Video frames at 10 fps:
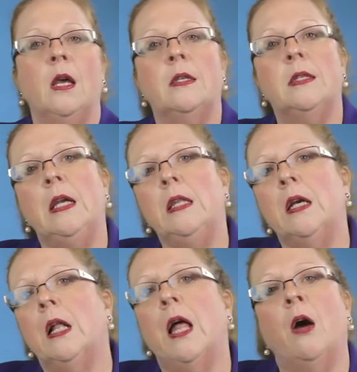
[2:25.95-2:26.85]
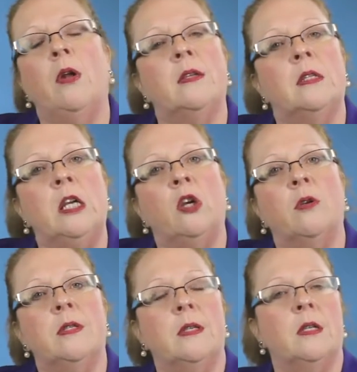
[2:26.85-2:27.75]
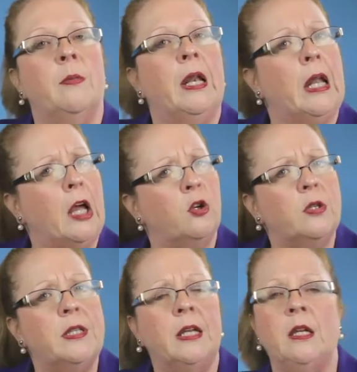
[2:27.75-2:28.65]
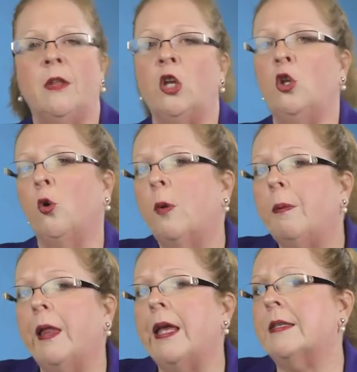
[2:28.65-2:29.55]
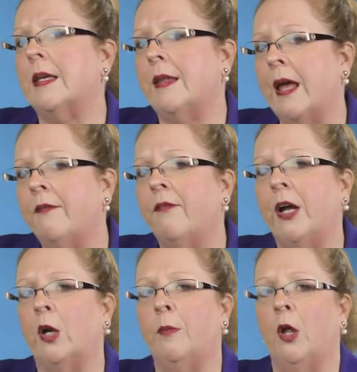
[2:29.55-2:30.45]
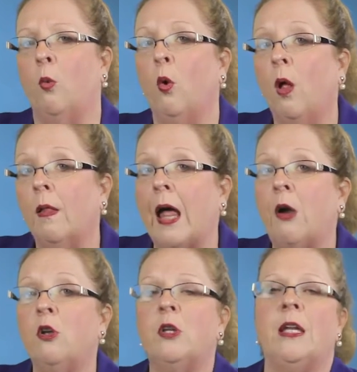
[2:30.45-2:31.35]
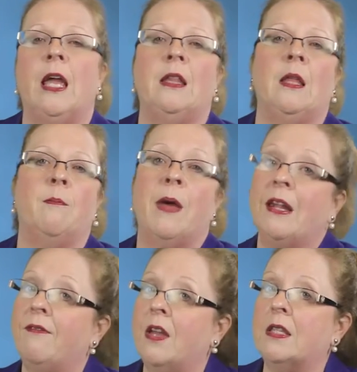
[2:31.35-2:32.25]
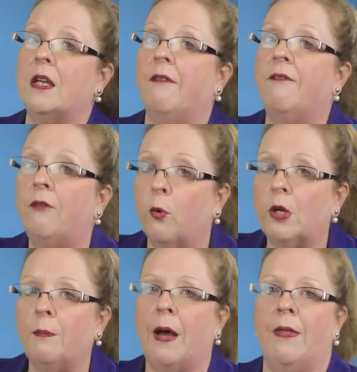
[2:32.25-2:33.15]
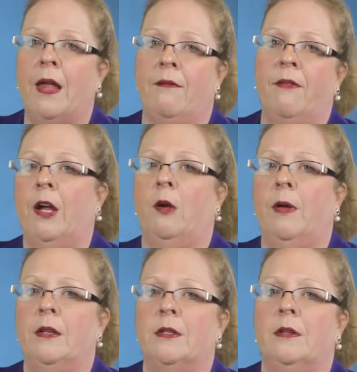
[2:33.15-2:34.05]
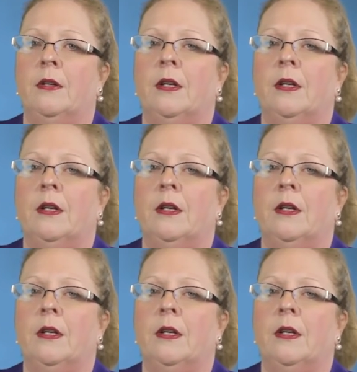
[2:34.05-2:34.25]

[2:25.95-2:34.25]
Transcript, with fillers: Seeing the cloud as an ecosystem, understanding that your place in that environment will allow you to gain the benefits afforded by that environment.